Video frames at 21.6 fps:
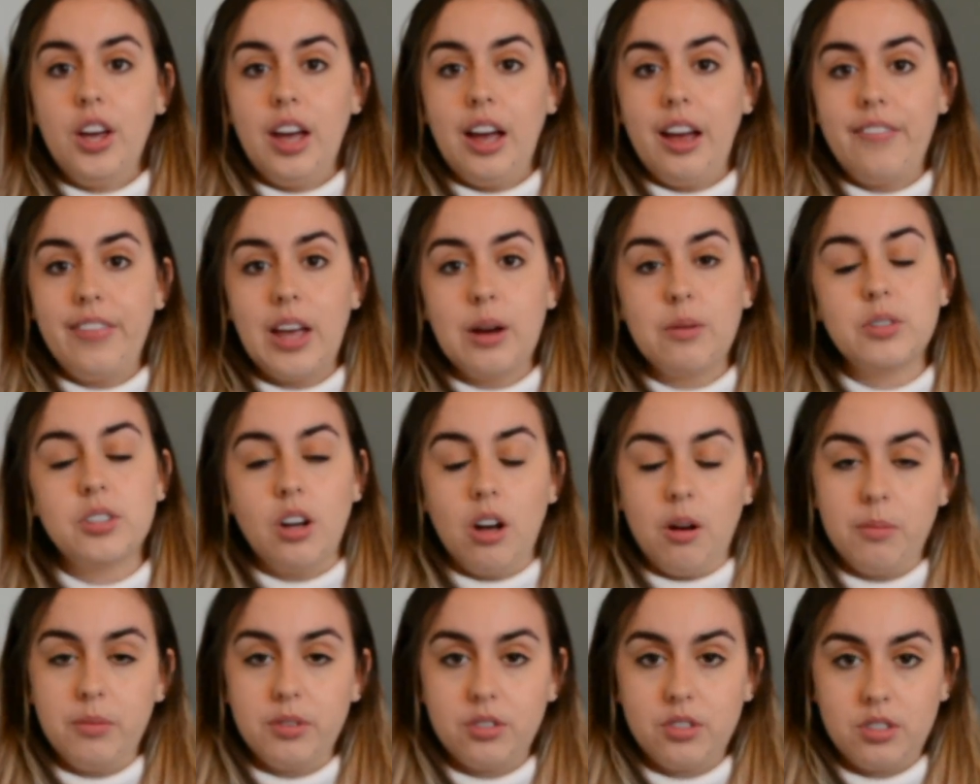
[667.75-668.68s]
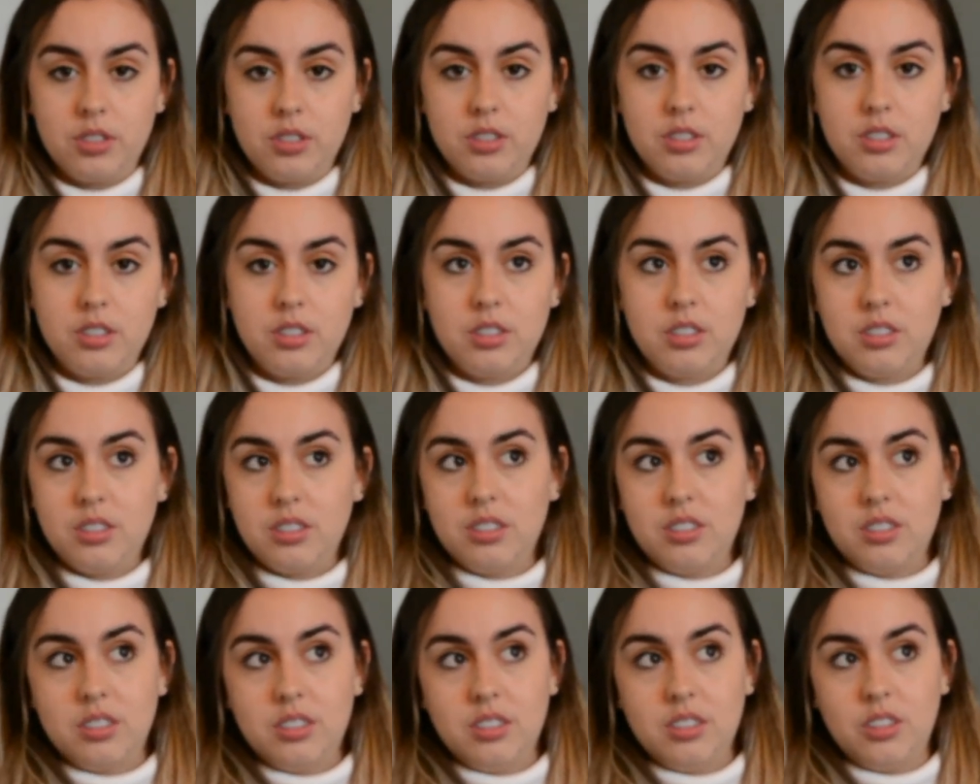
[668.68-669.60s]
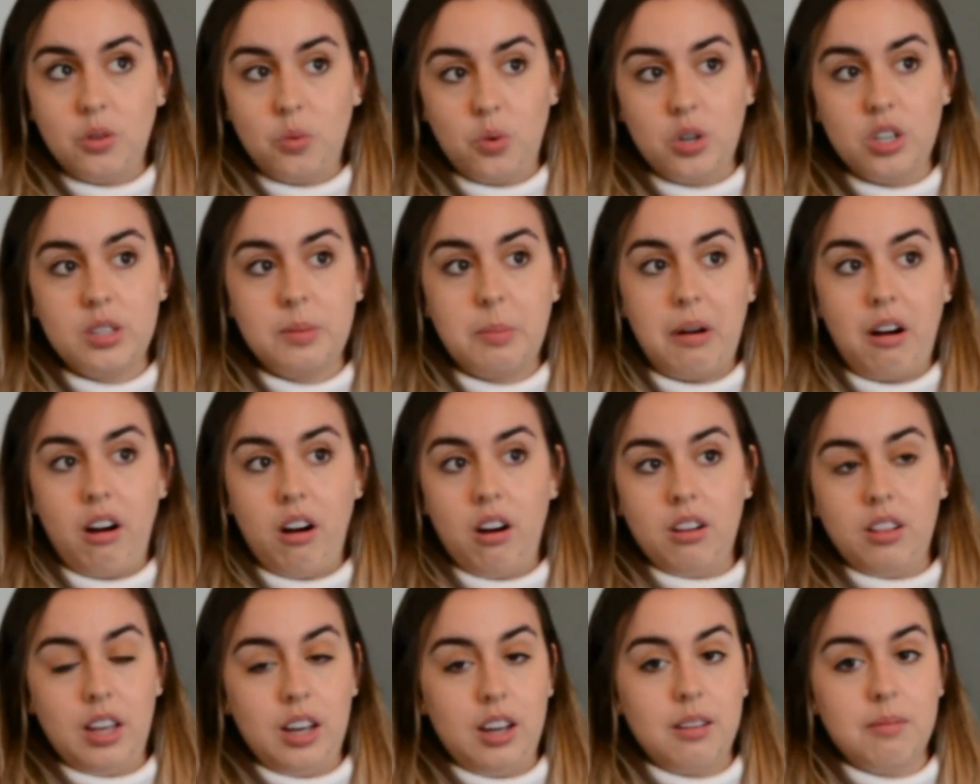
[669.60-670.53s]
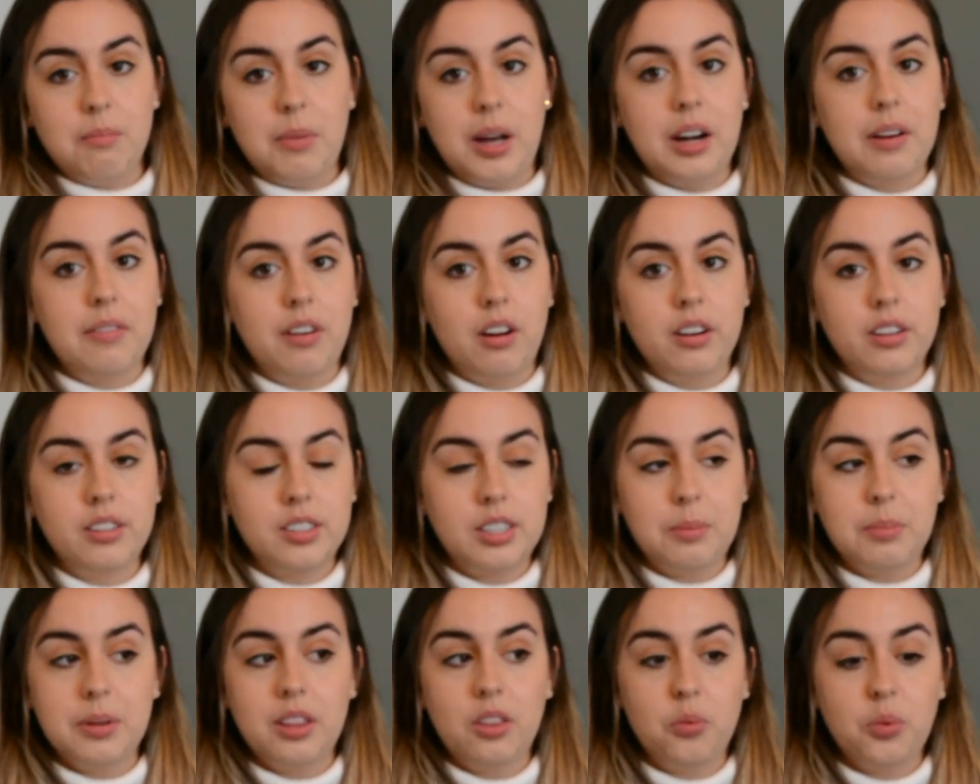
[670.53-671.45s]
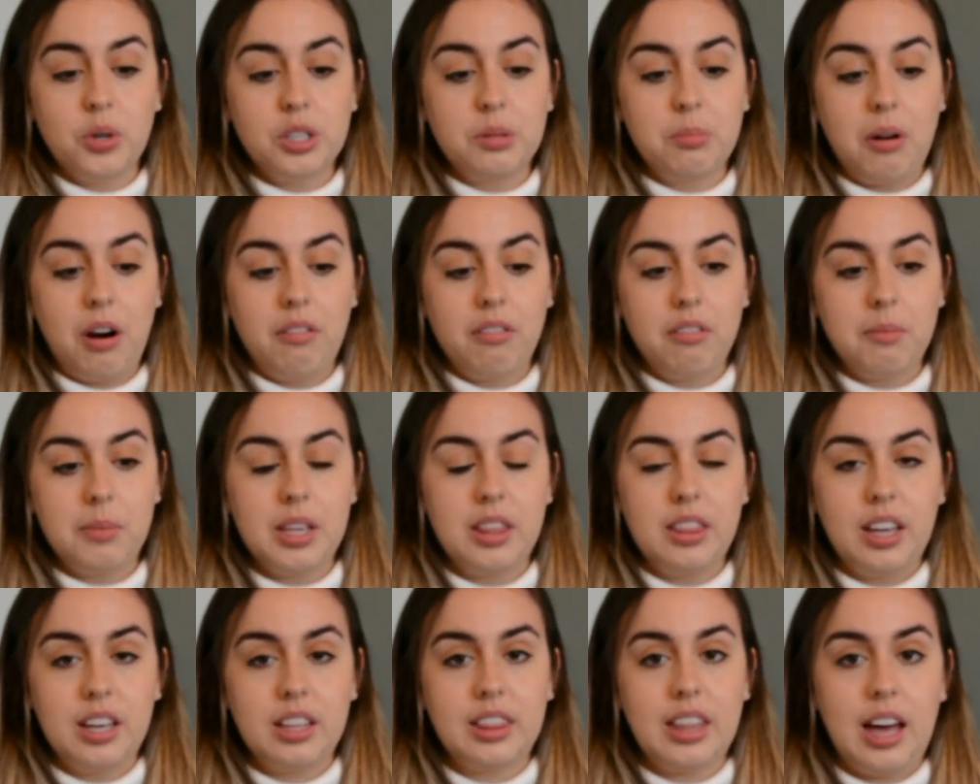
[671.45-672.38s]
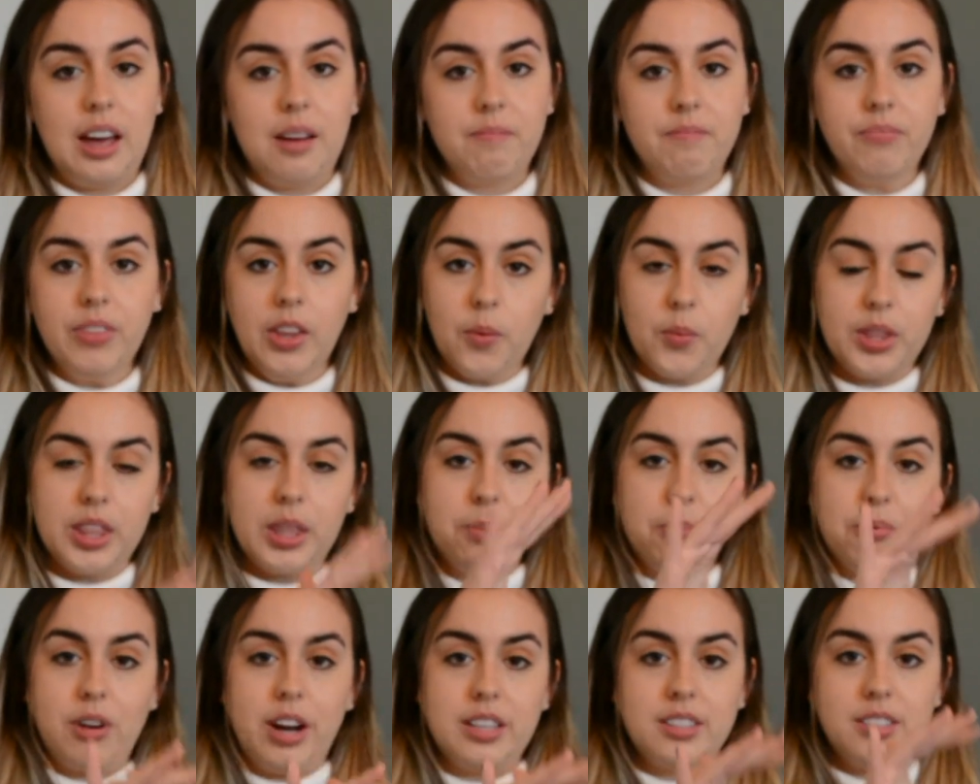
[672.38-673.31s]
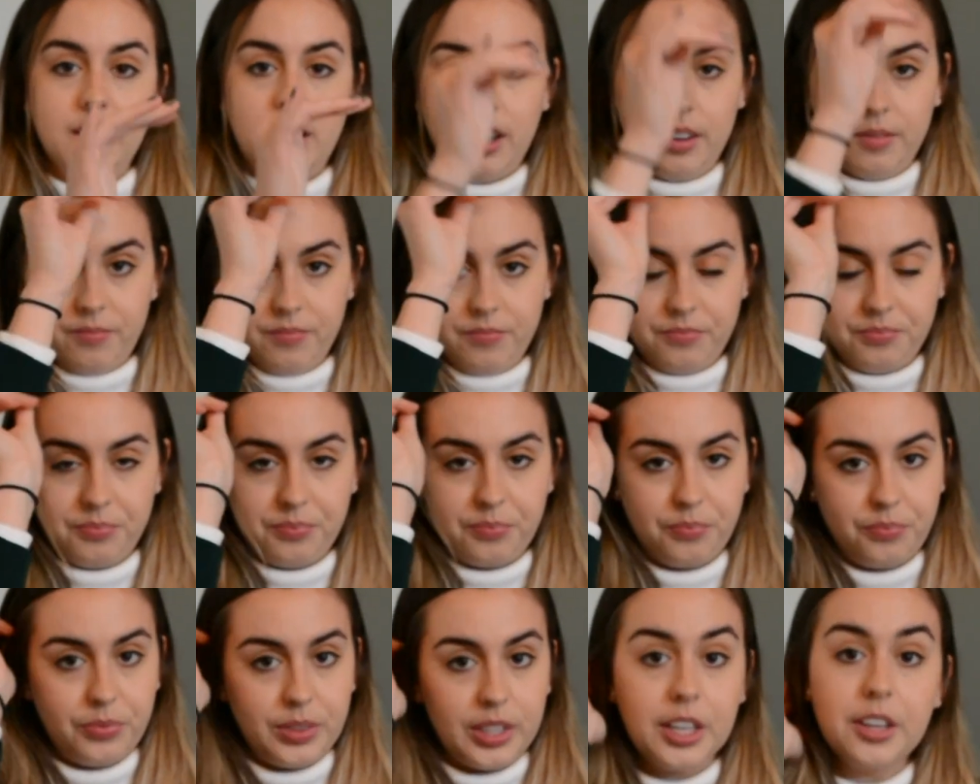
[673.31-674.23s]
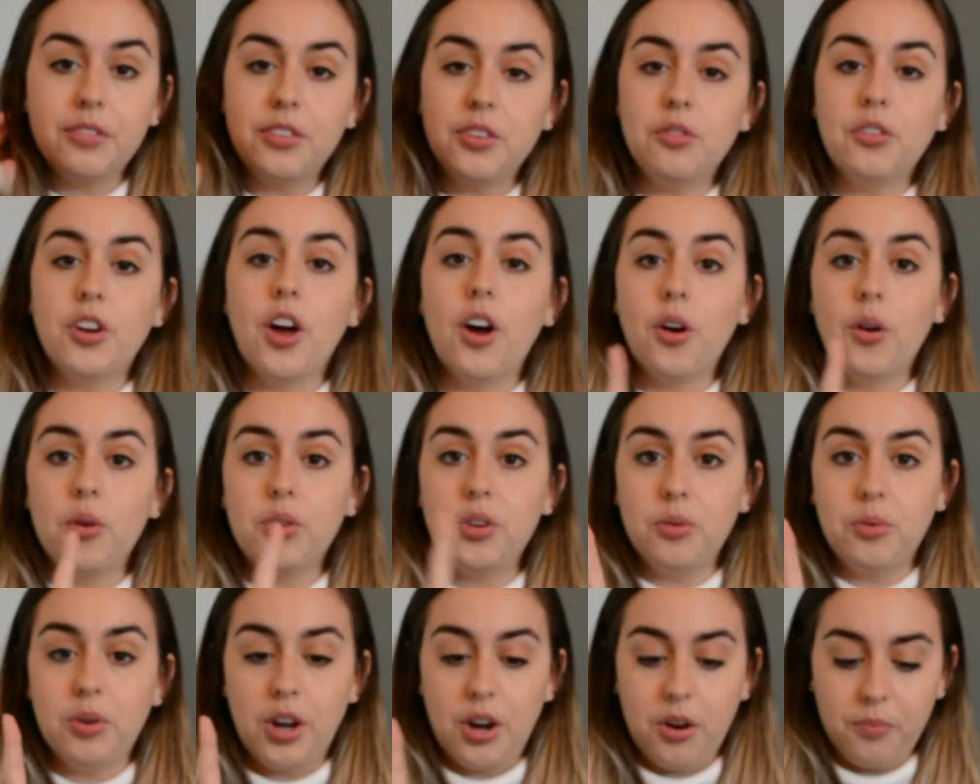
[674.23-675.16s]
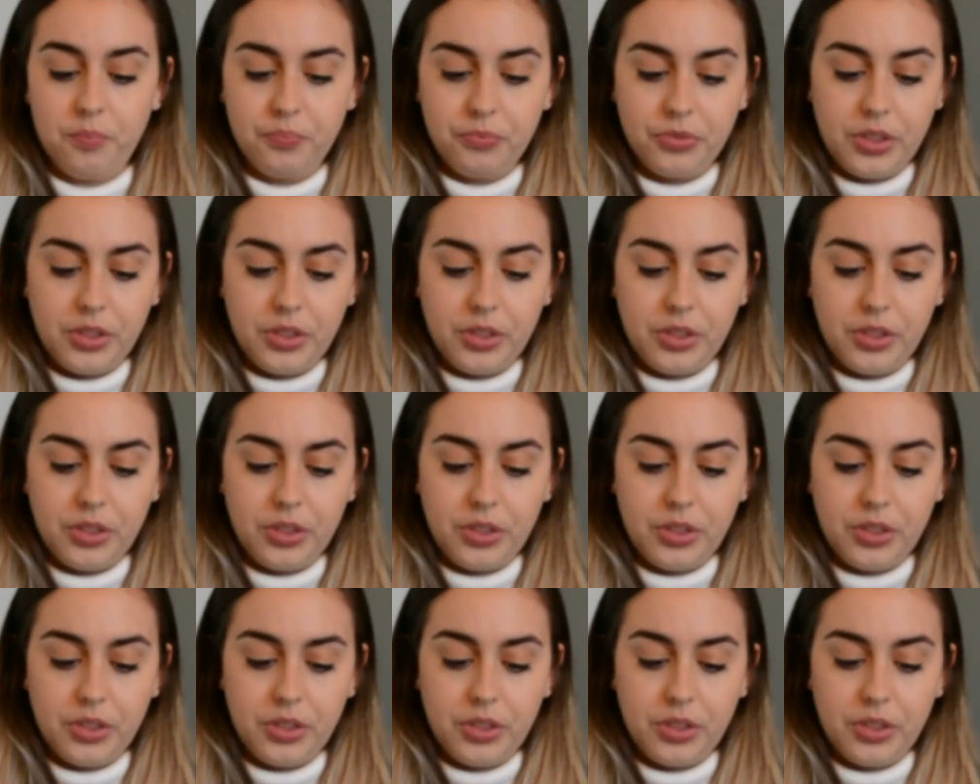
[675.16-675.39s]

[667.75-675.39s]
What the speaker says: And that was almost the worst part, like might have honestly been the worst part for me, like that with the pressing. If you know, you know.